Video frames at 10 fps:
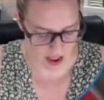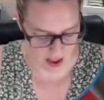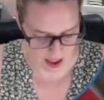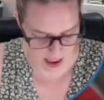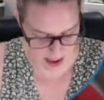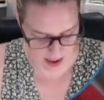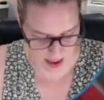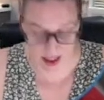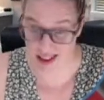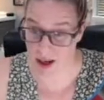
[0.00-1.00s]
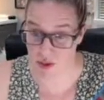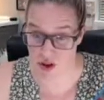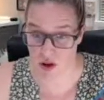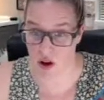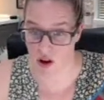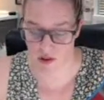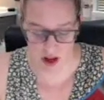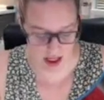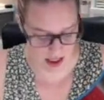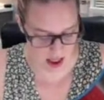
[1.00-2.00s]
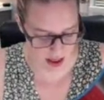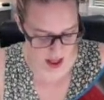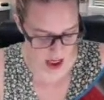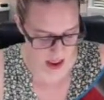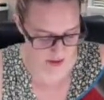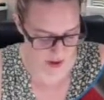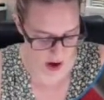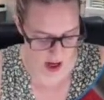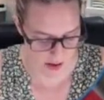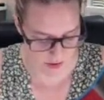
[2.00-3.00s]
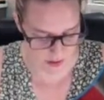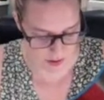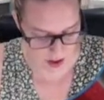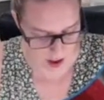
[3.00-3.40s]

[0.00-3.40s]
this is an exceptional offer. It's the 35